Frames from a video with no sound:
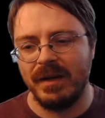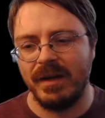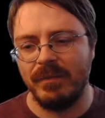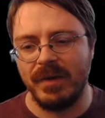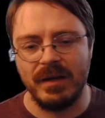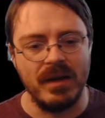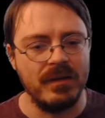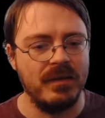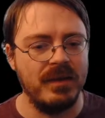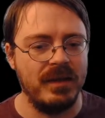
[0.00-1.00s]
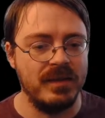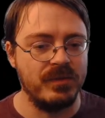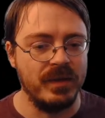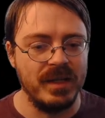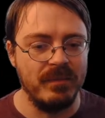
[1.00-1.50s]
Another thing
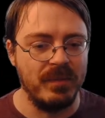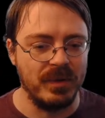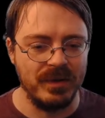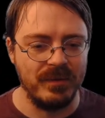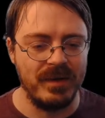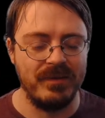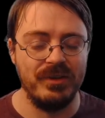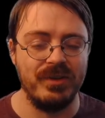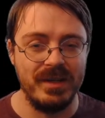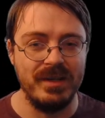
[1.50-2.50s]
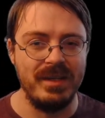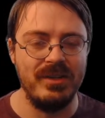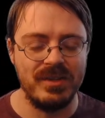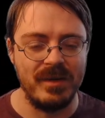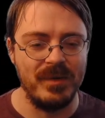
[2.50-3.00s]
that's really important whenever you're trying to
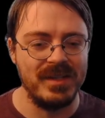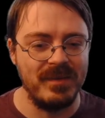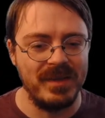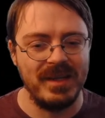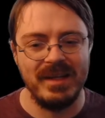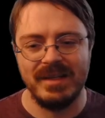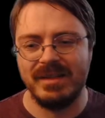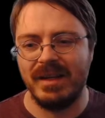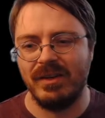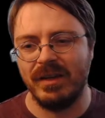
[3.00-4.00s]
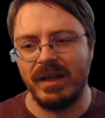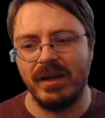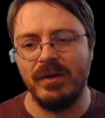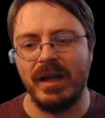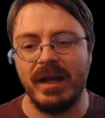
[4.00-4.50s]
teach someone something is that you're
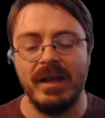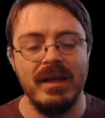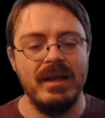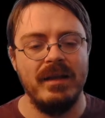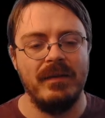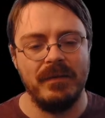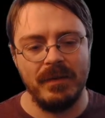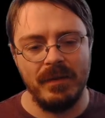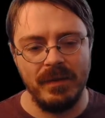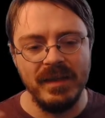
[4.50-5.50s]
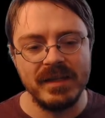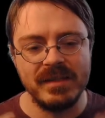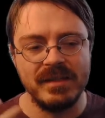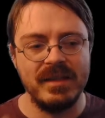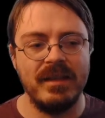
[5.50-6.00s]
like, okay,
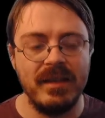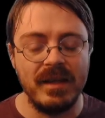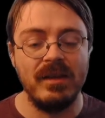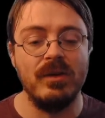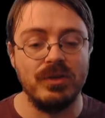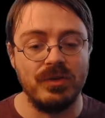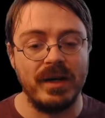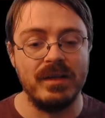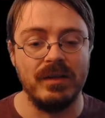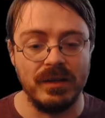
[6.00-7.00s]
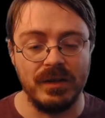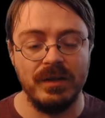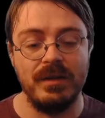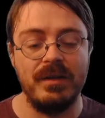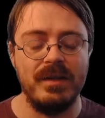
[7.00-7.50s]
this is the thing you're trying to
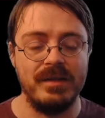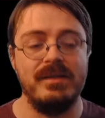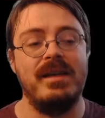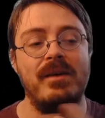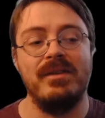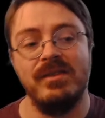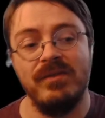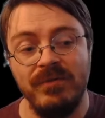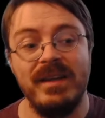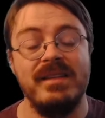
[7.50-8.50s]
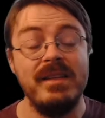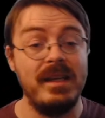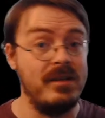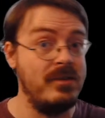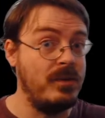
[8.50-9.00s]
learn. This is how this fits
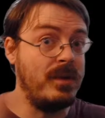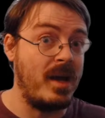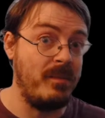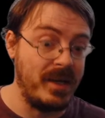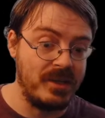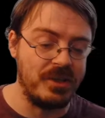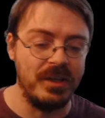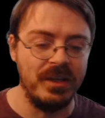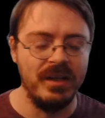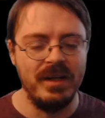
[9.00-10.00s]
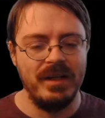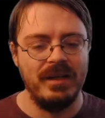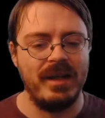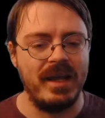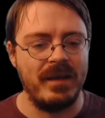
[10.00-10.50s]
into that picture.
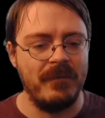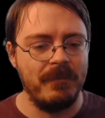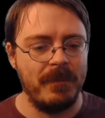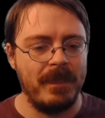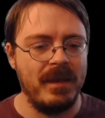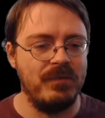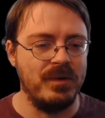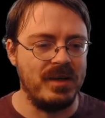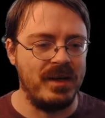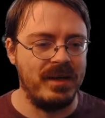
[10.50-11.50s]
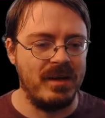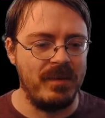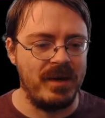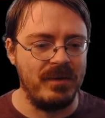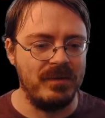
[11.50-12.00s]
Like, if we were talking
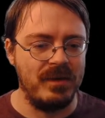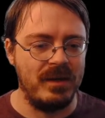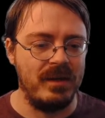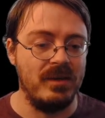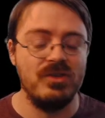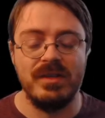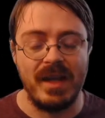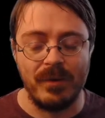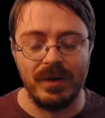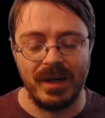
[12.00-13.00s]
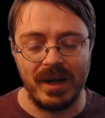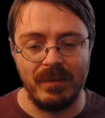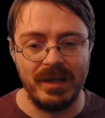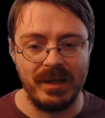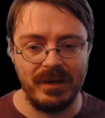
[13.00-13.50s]
about just networking,
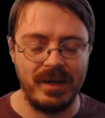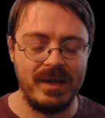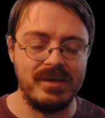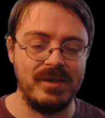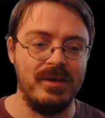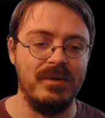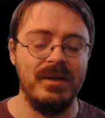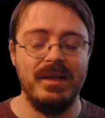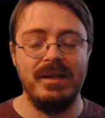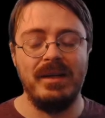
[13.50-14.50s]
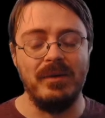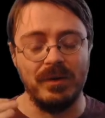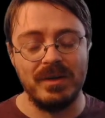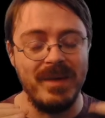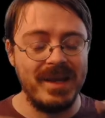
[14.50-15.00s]
I'd be like, okay, so in
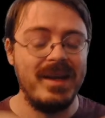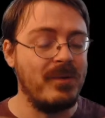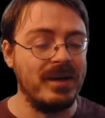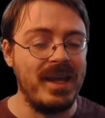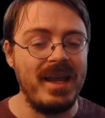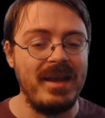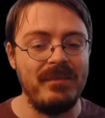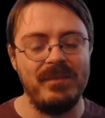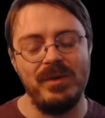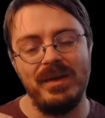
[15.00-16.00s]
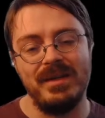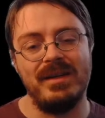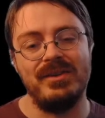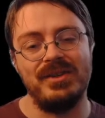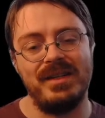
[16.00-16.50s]
order to make a network game, you need
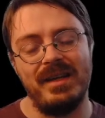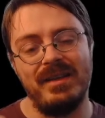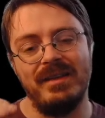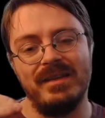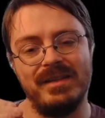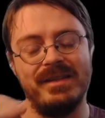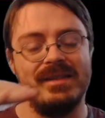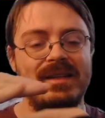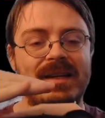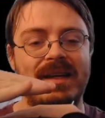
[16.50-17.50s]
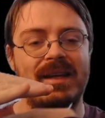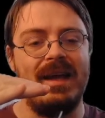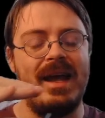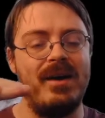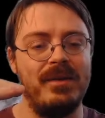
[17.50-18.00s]
to understand that this is like
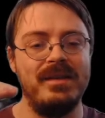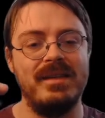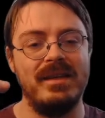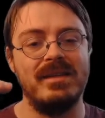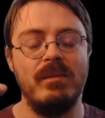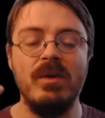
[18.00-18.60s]
how these things